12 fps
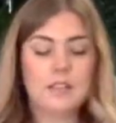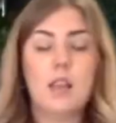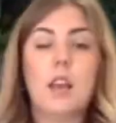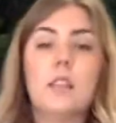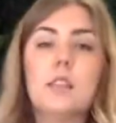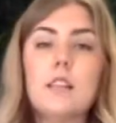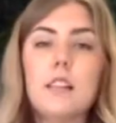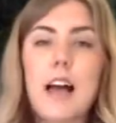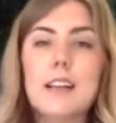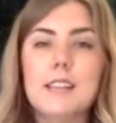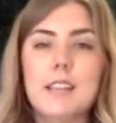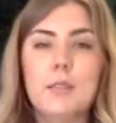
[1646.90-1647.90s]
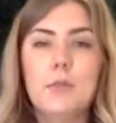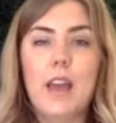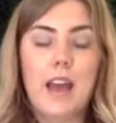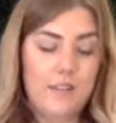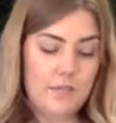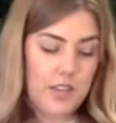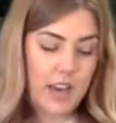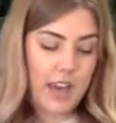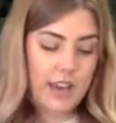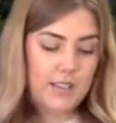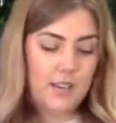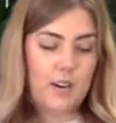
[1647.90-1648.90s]
thing. The last thing that we have today
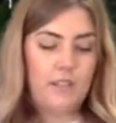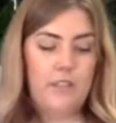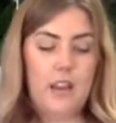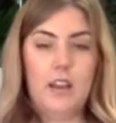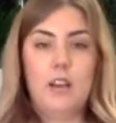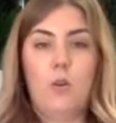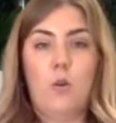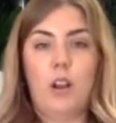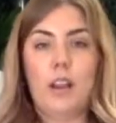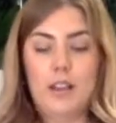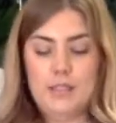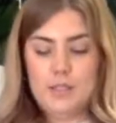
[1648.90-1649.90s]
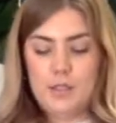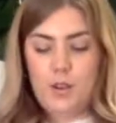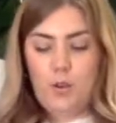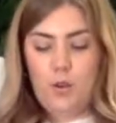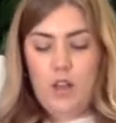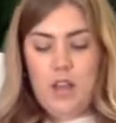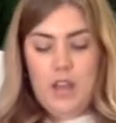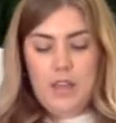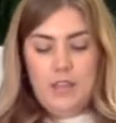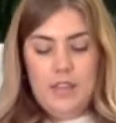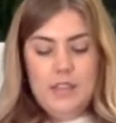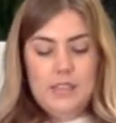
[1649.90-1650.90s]
is our Vanda orchid. So
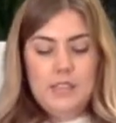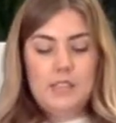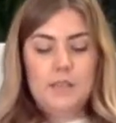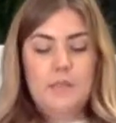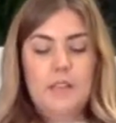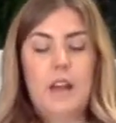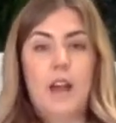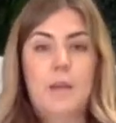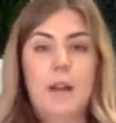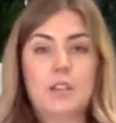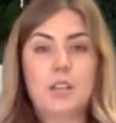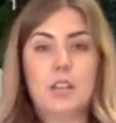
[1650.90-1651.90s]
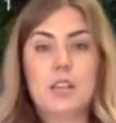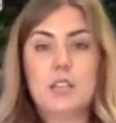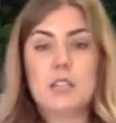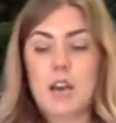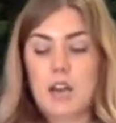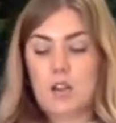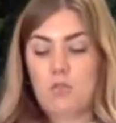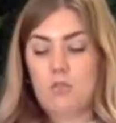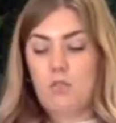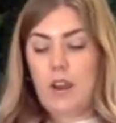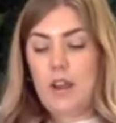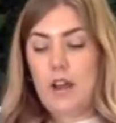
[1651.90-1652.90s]
this is something that I'm actually going to tuck
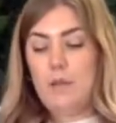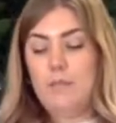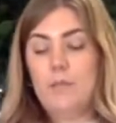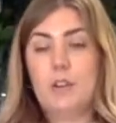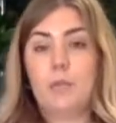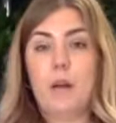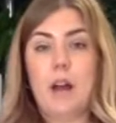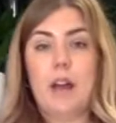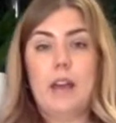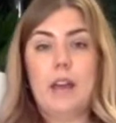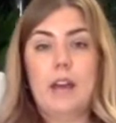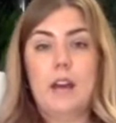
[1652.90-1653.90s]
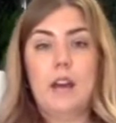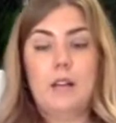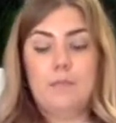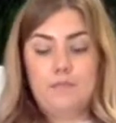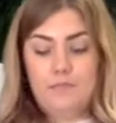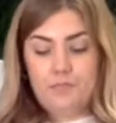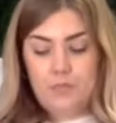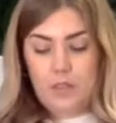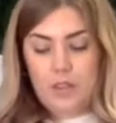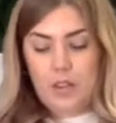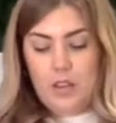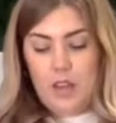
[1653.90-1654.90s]
right up near my
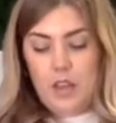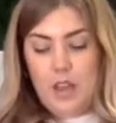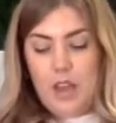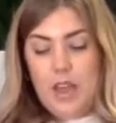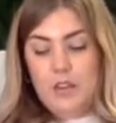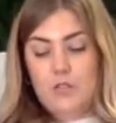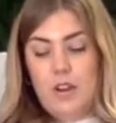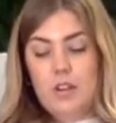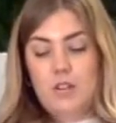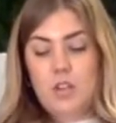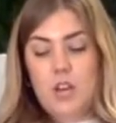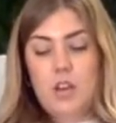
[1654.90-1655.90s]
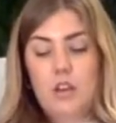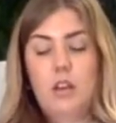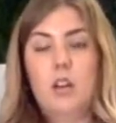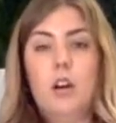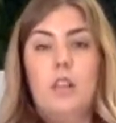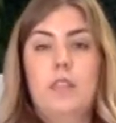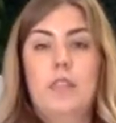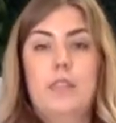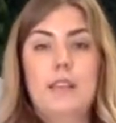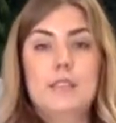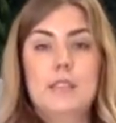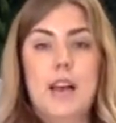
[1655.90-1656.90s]
hydrangea on
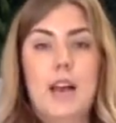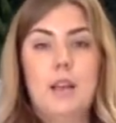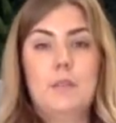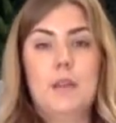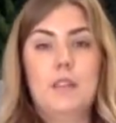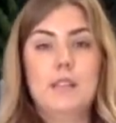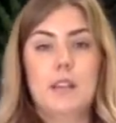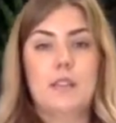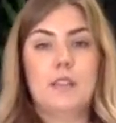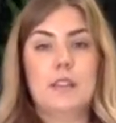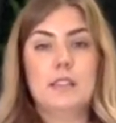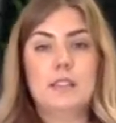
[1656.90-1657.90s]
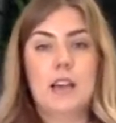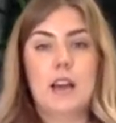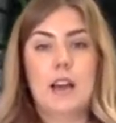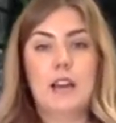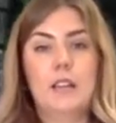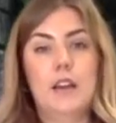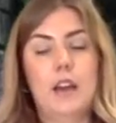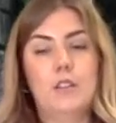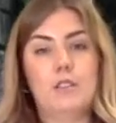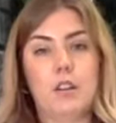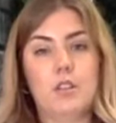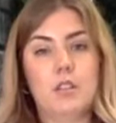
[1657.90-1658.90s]
this side, because on this side, the
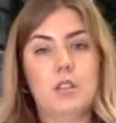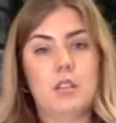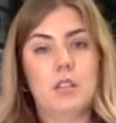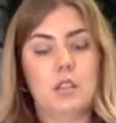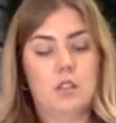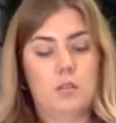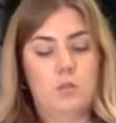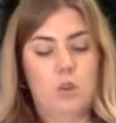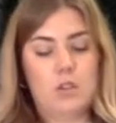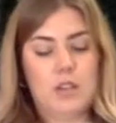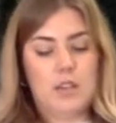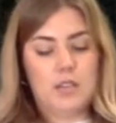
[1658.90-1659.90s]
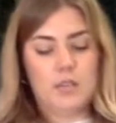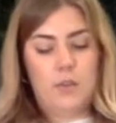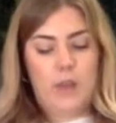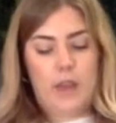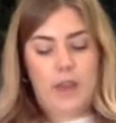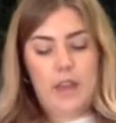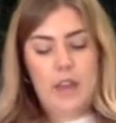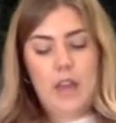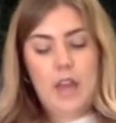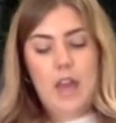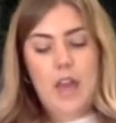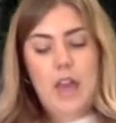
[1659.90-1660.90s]
hydrangea is a little more tucked away.
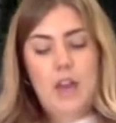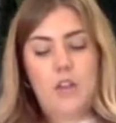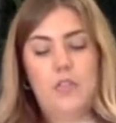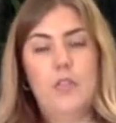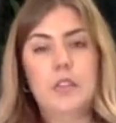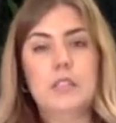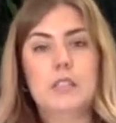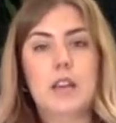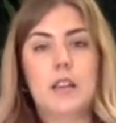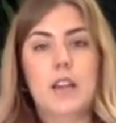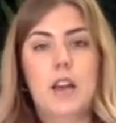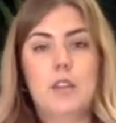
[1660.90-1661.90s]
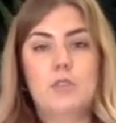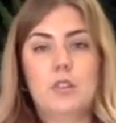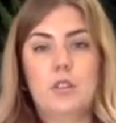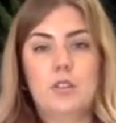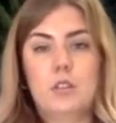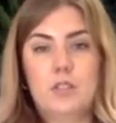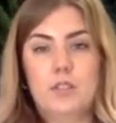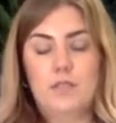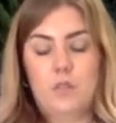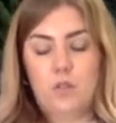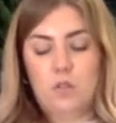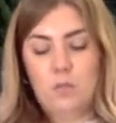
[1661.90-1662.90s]
And on this side, the hydrangea is a
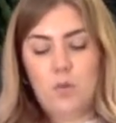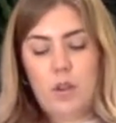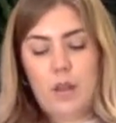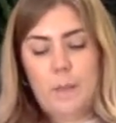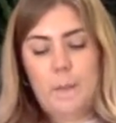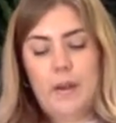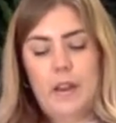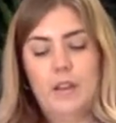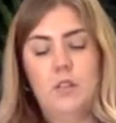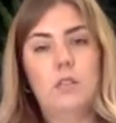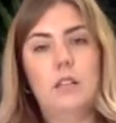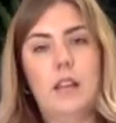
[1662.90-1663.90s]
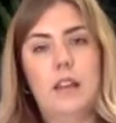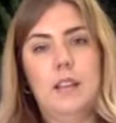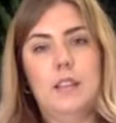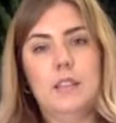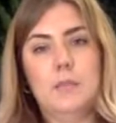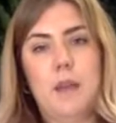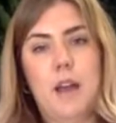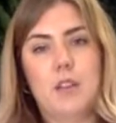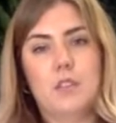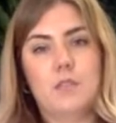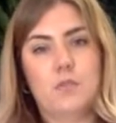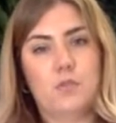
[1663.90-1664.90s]
focal point, but I don't like this patch
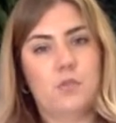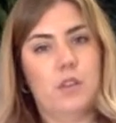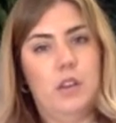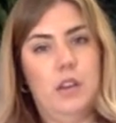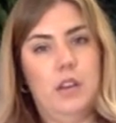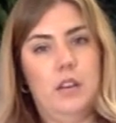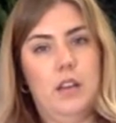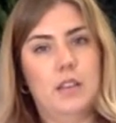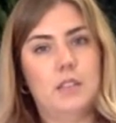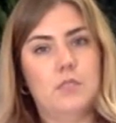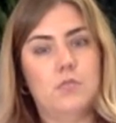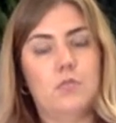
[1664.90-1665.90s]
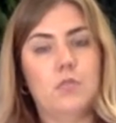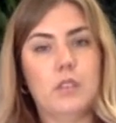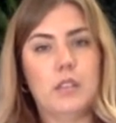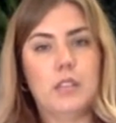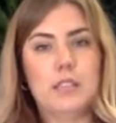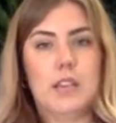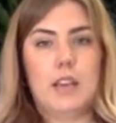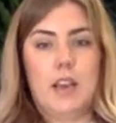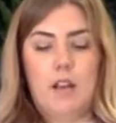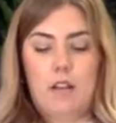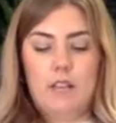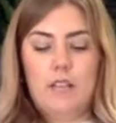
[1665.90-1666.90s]
of green that's really standing
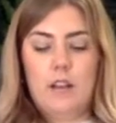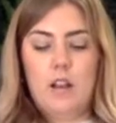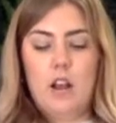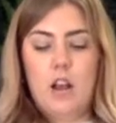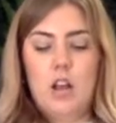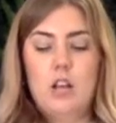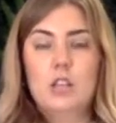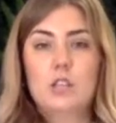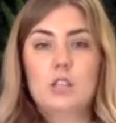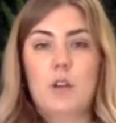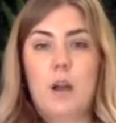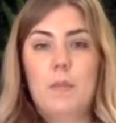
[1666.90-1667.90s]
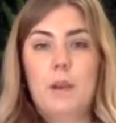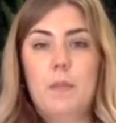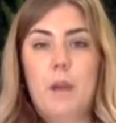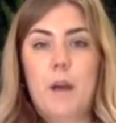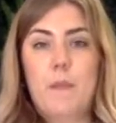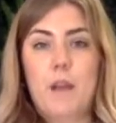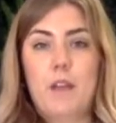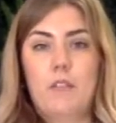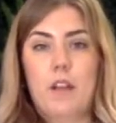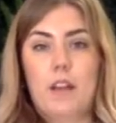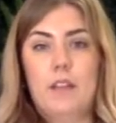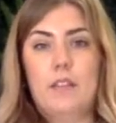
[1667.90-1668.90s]
out right there. So I'm going to pop mine
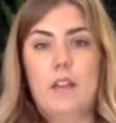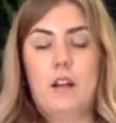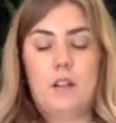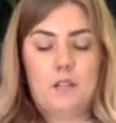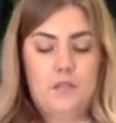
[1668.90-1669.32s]
right in there.